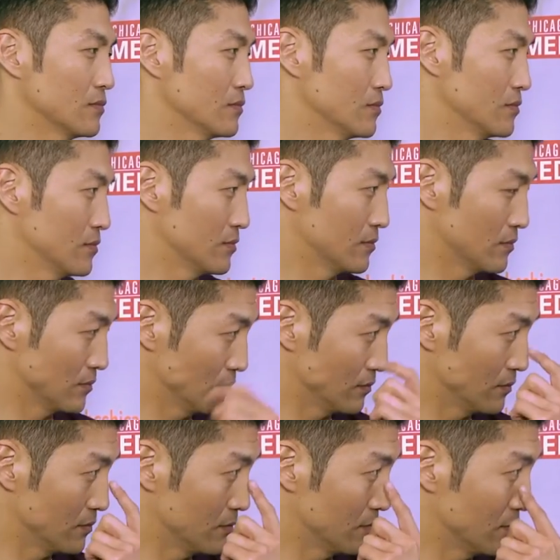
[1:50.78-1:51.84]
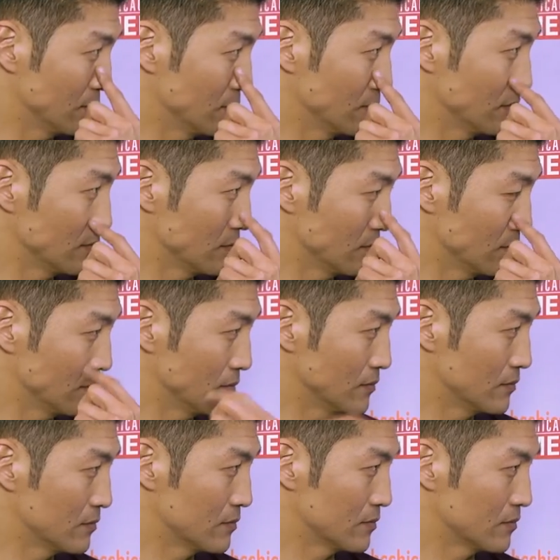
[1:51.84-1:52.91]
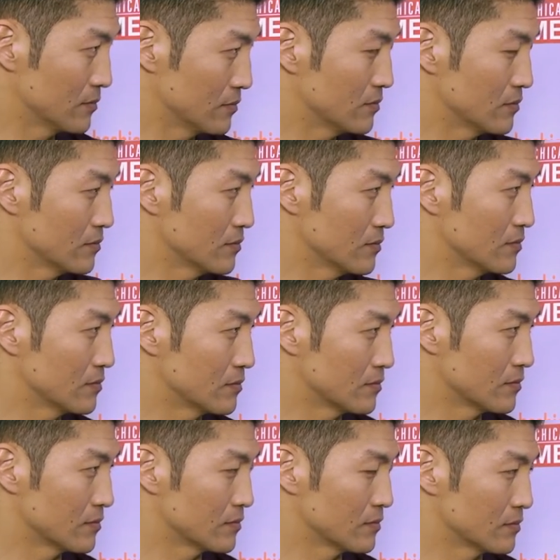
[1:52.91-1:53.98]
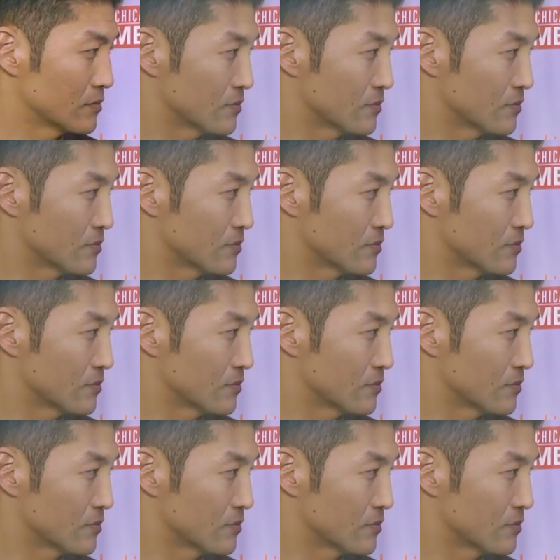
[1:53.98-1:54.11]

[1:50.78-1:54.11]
This person isn't speaking.